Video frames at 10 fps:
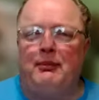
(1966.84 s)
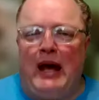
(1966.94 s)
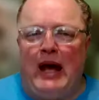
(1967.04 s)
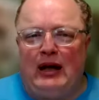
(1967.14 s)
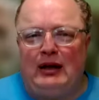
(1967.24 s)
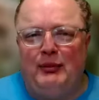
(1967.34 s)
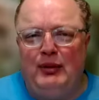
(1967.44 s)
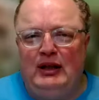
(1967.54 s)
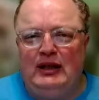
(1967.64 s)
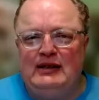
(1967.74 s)
say? A pack
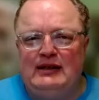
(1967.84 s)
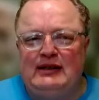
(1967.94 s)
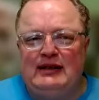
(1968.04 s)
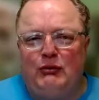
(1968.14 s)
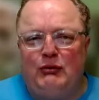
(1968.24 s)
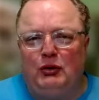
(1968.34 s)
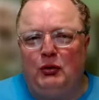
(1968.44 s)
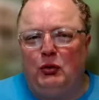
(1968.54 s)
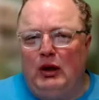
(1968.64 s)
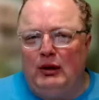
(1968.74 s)
of minis is
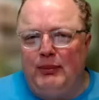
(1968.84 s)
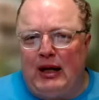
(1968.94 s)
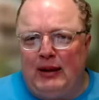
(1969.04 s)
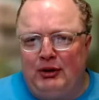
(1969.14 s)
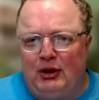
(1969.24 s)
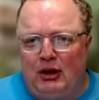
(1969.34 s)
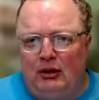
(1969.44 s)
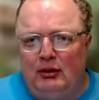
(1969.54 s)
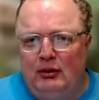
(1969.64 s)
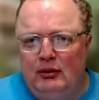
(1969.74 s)
equal to one Pop
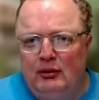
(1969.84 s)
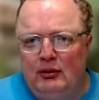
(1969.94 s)
Tart?